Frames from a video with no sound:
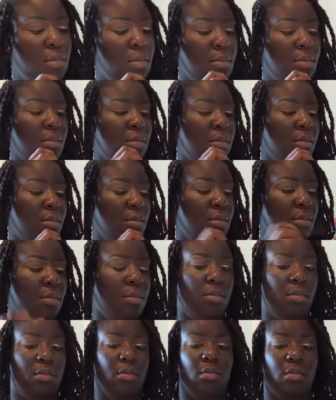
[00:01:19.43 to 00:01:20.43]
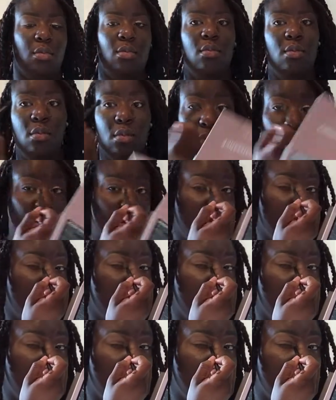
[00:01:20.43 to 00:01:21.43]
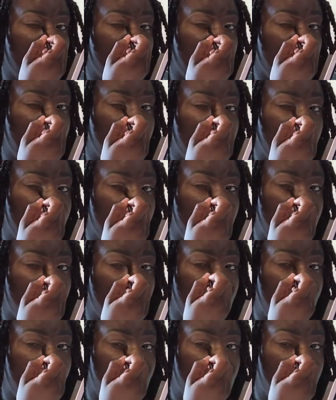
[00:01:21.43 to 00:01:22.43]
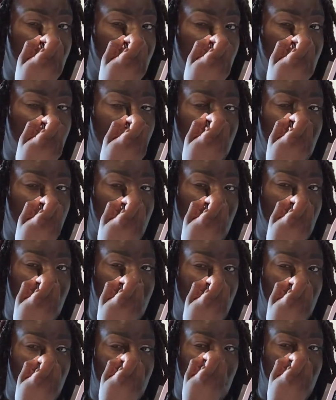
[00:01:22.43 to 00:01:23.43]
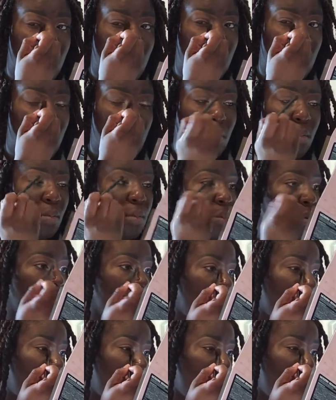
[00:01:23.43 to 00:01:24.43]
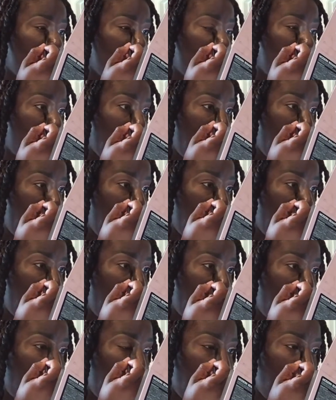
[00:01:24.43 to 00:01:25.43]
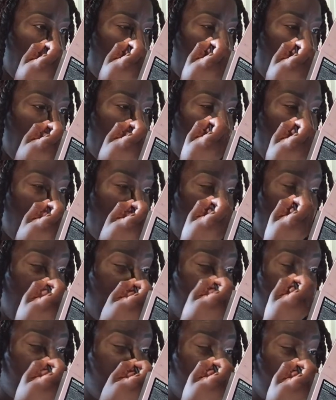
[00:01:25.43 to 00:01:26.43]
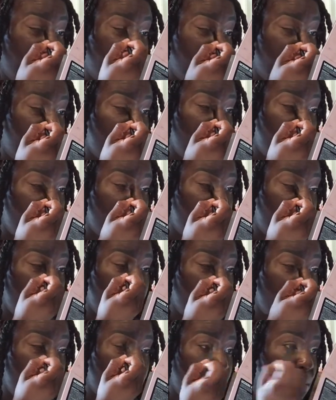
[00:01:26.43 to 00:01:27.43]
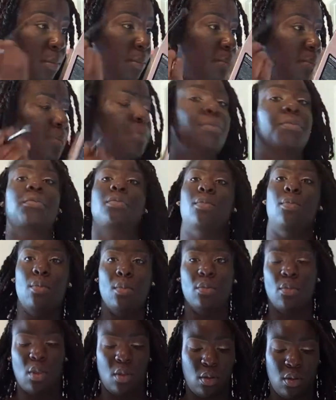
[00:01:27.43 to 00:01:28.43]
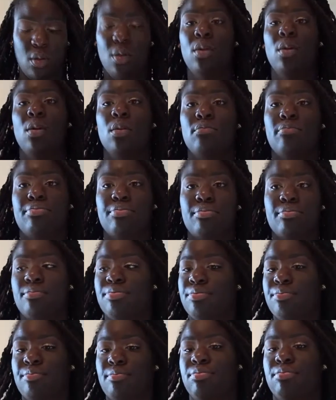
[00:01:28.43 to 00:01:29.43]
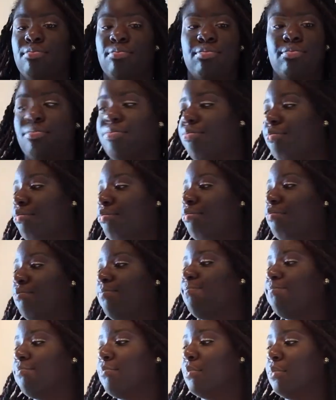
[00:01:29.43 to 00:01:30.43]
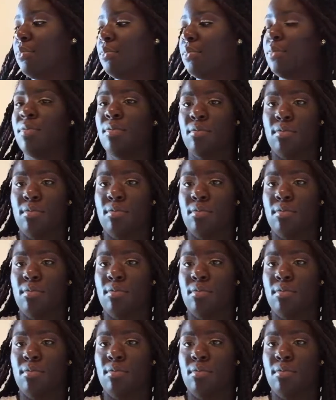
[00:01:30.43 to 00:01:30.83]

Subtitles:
Then I'm going to take the shade Primavera in the same palette, and I'm just going to add it in the inner corner. I like to call it my halo, just because this is really what's going to keep the glow to the eyes, but also